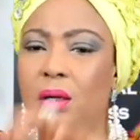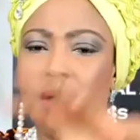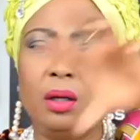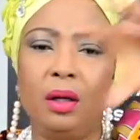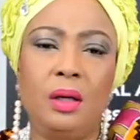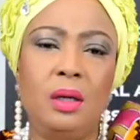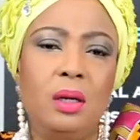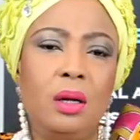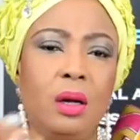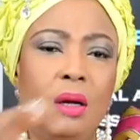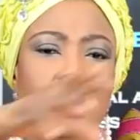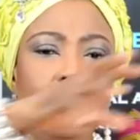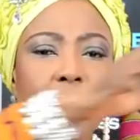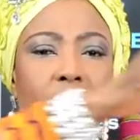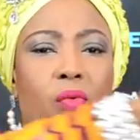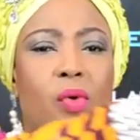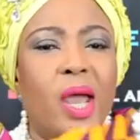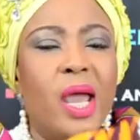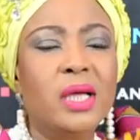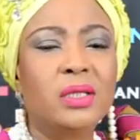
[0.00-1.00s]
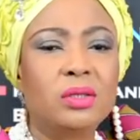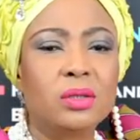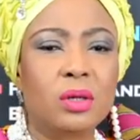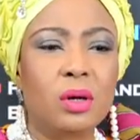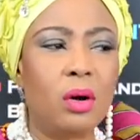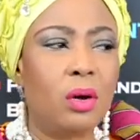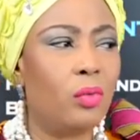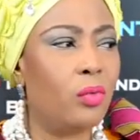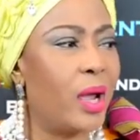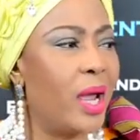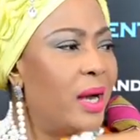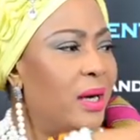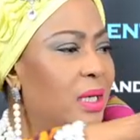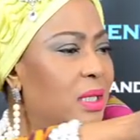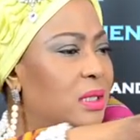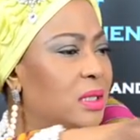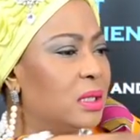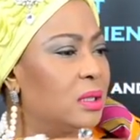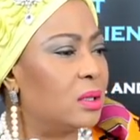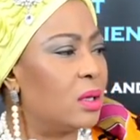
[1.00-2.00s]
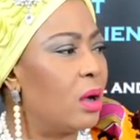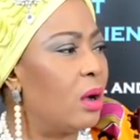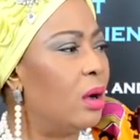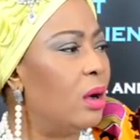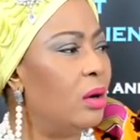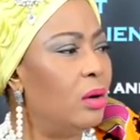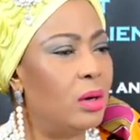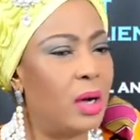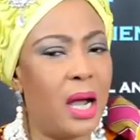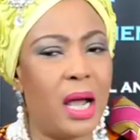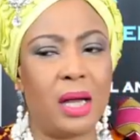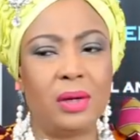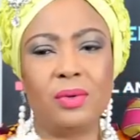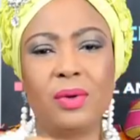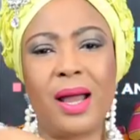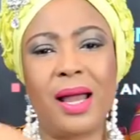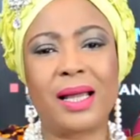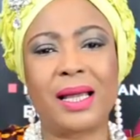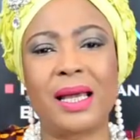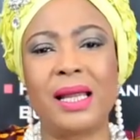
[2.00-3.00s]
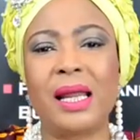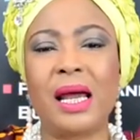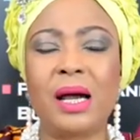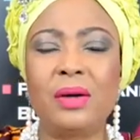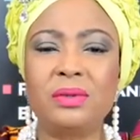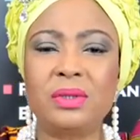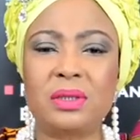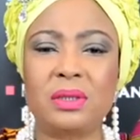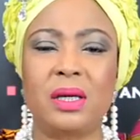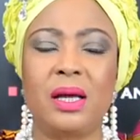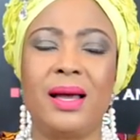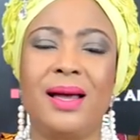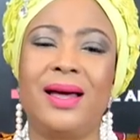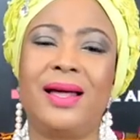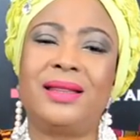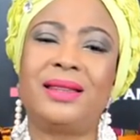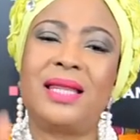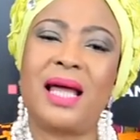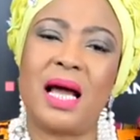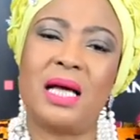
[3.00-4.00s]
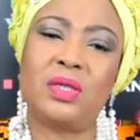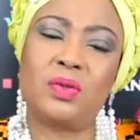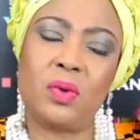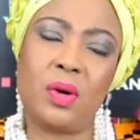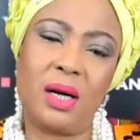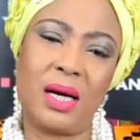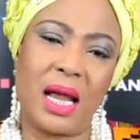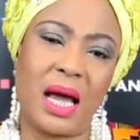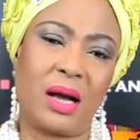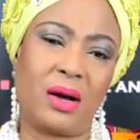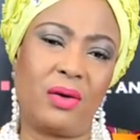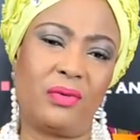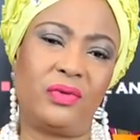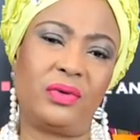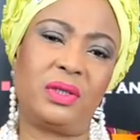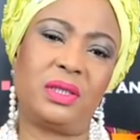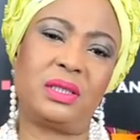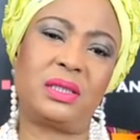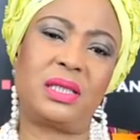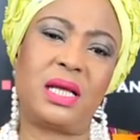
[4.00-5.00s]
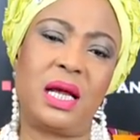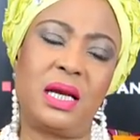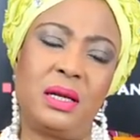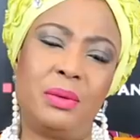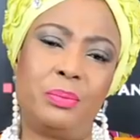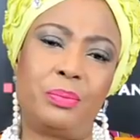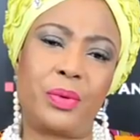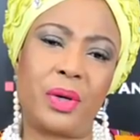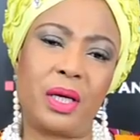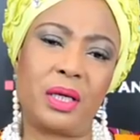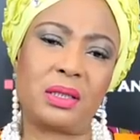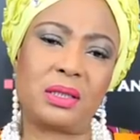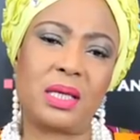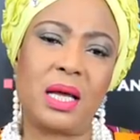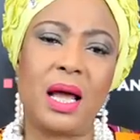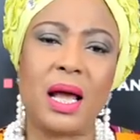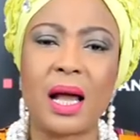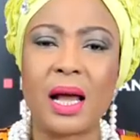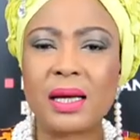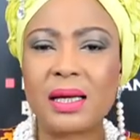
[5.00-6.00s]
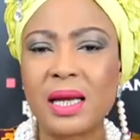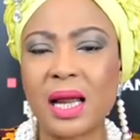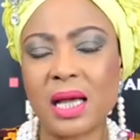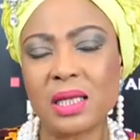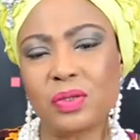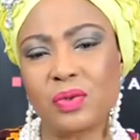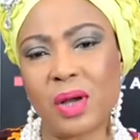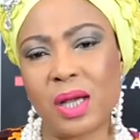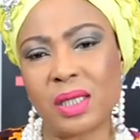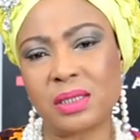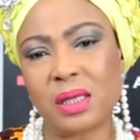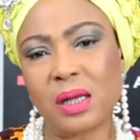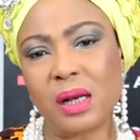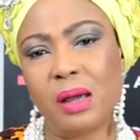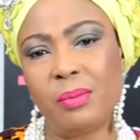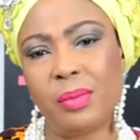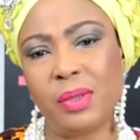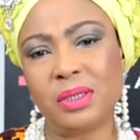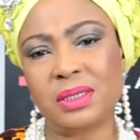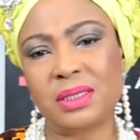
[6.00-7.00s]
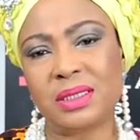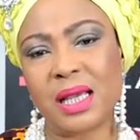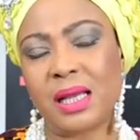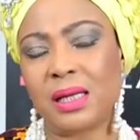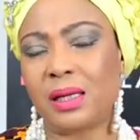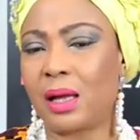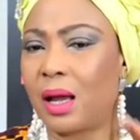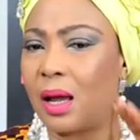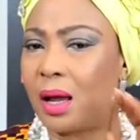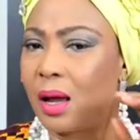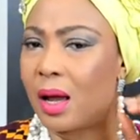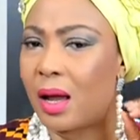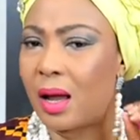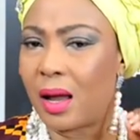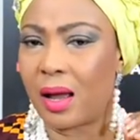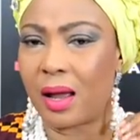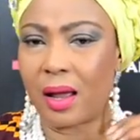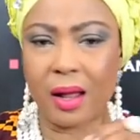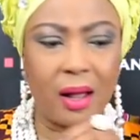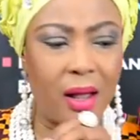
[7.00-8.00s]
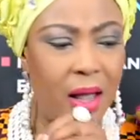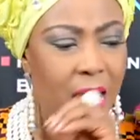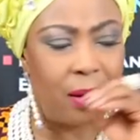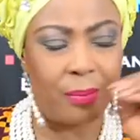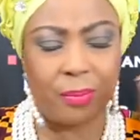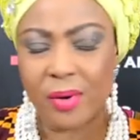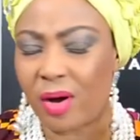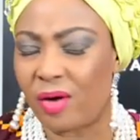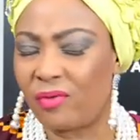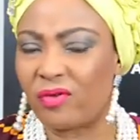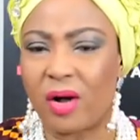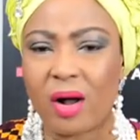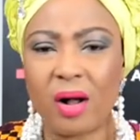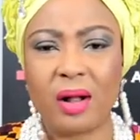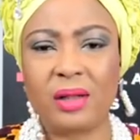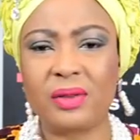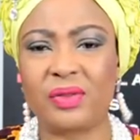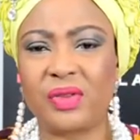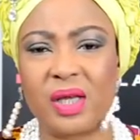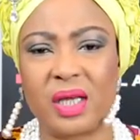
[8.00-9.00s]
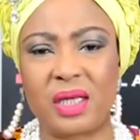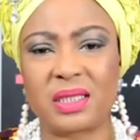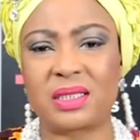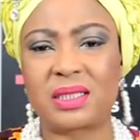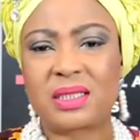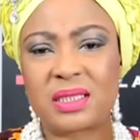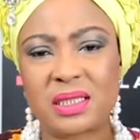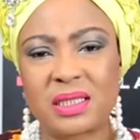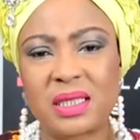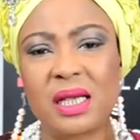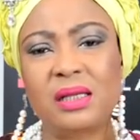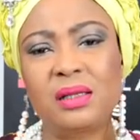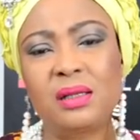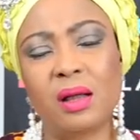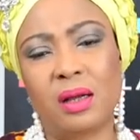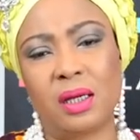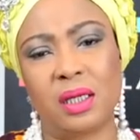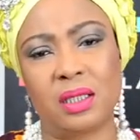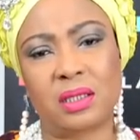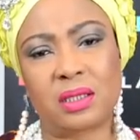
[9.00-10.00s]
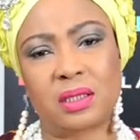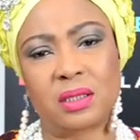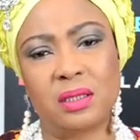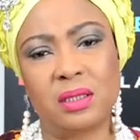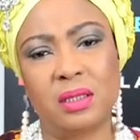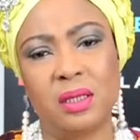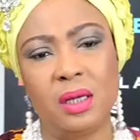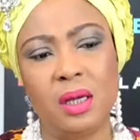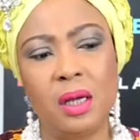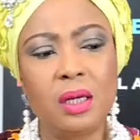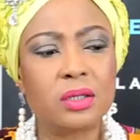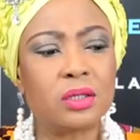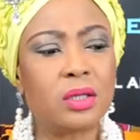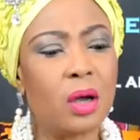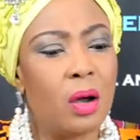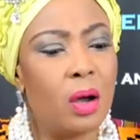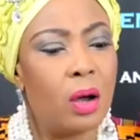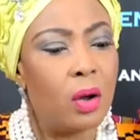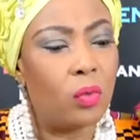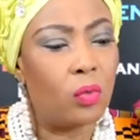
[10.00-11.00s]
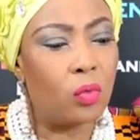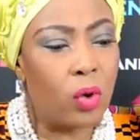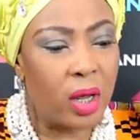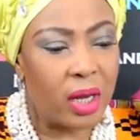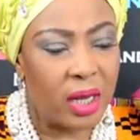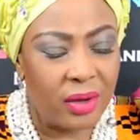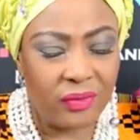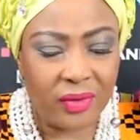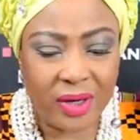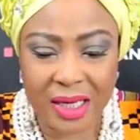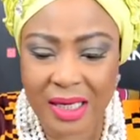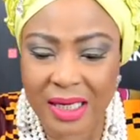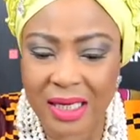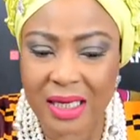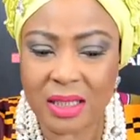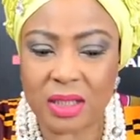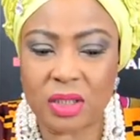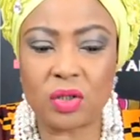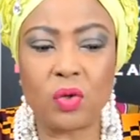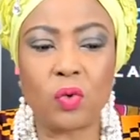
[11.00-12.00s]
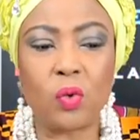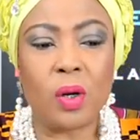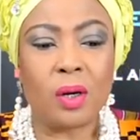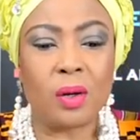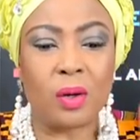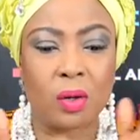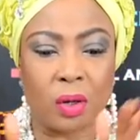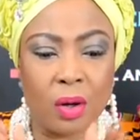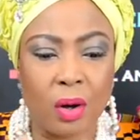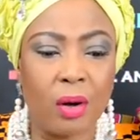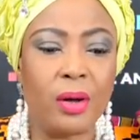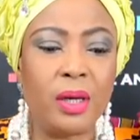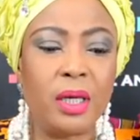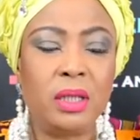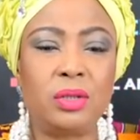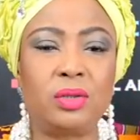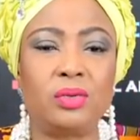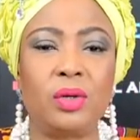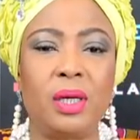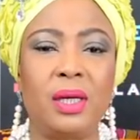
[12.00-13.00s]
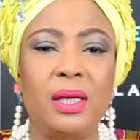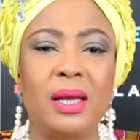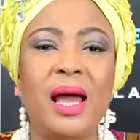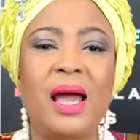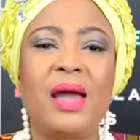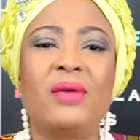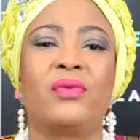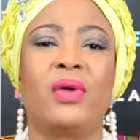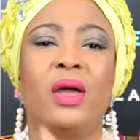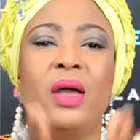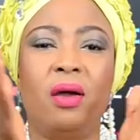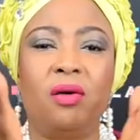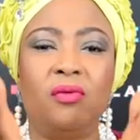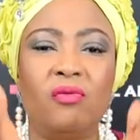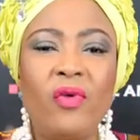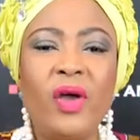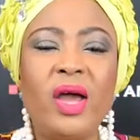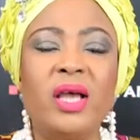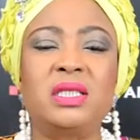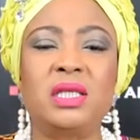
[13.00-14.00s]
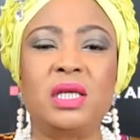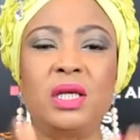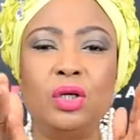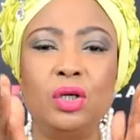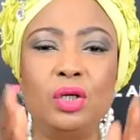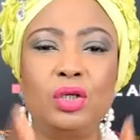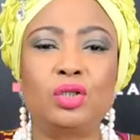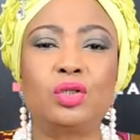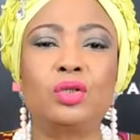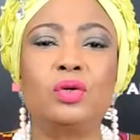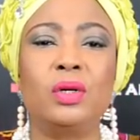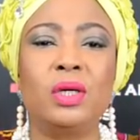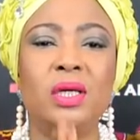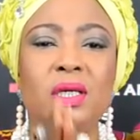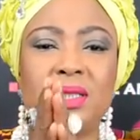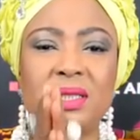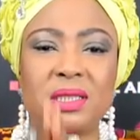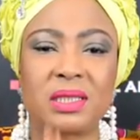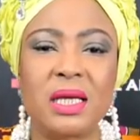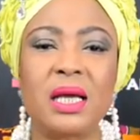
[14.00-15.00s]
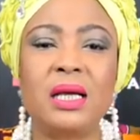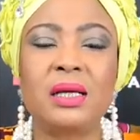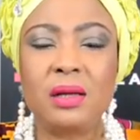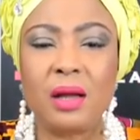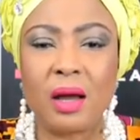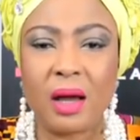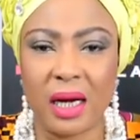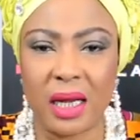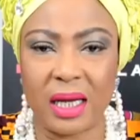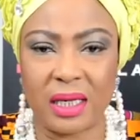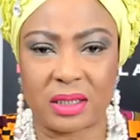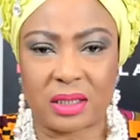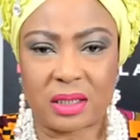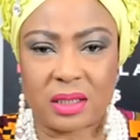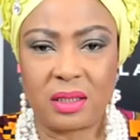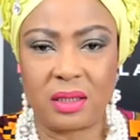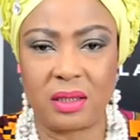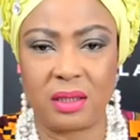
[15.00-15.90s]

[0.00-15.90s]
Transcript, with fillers: You don't know where to go. Where is the door? How do I get out? That's what lack of understanding brings. And that's why Solomon said, above all things, seek knowledge. So whatever it is you want to go into in life, first thing you do is seek knowledge.